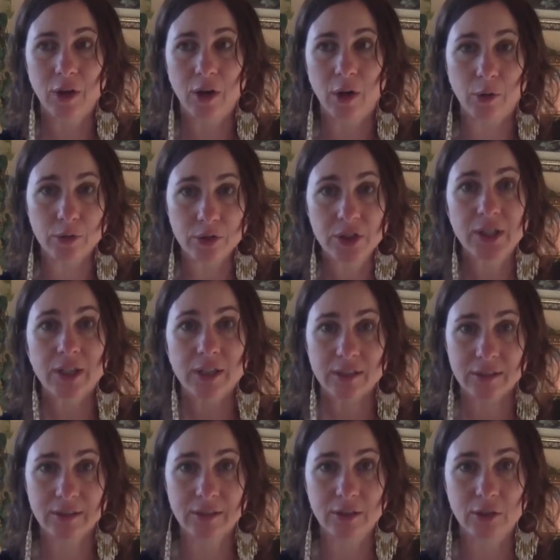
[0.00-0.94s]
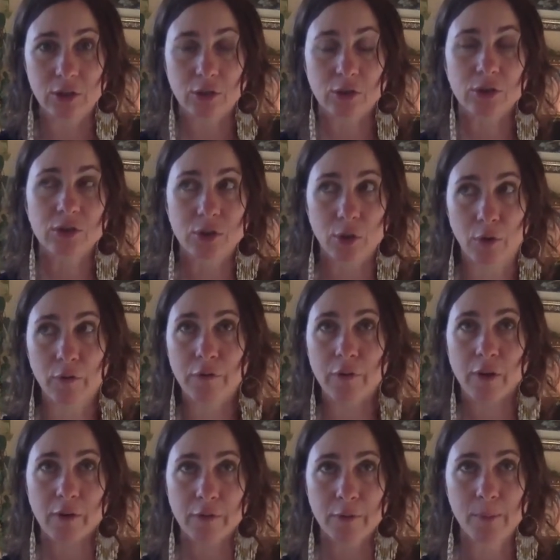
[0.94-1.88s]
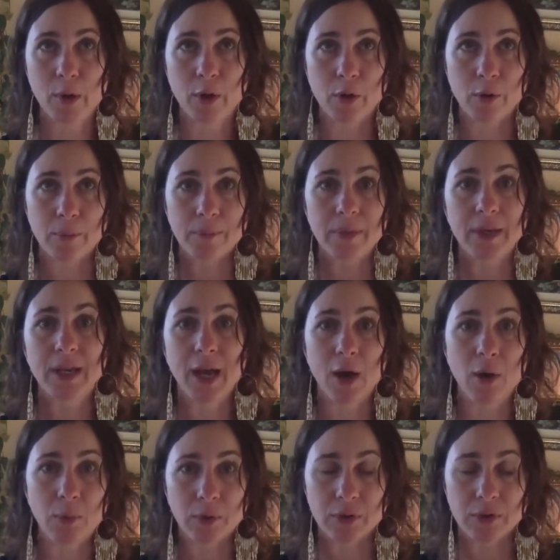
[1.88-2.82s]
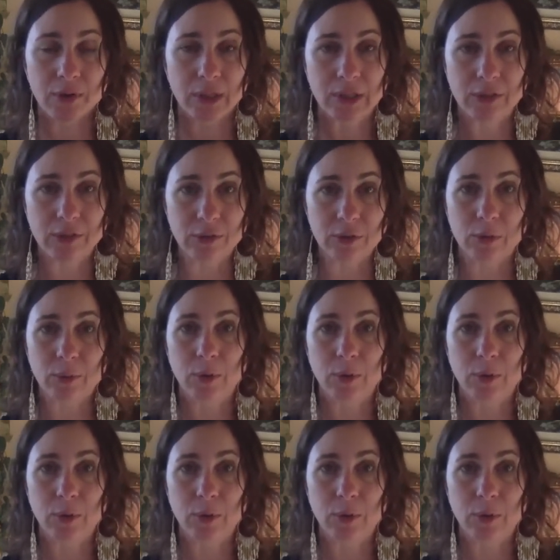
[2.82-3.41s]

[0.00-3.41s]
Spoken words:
oh shit, you're so far from home, now what are you going to do?